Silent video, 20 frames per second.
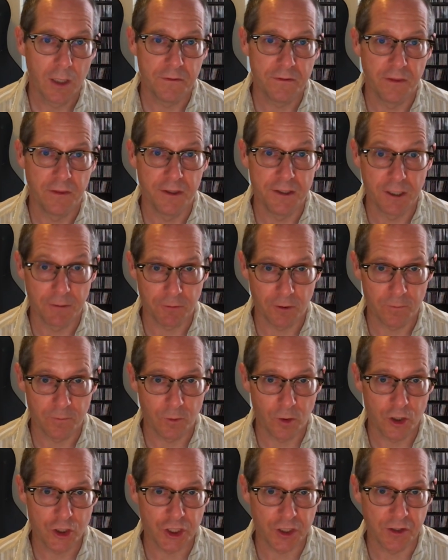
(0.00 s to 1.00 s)
the different
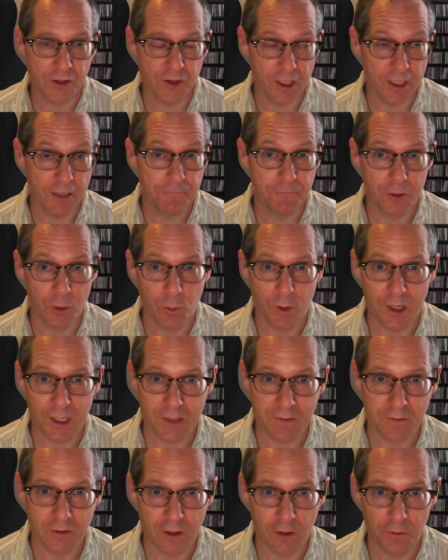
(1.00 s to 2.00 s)
versions, if you want to get
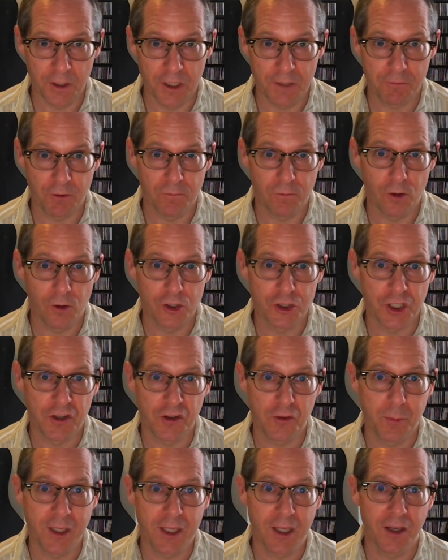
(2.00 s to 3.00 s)
to know the different versions,
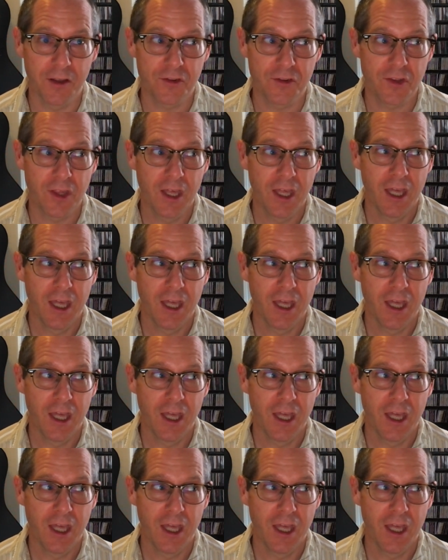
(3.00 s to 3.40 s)
because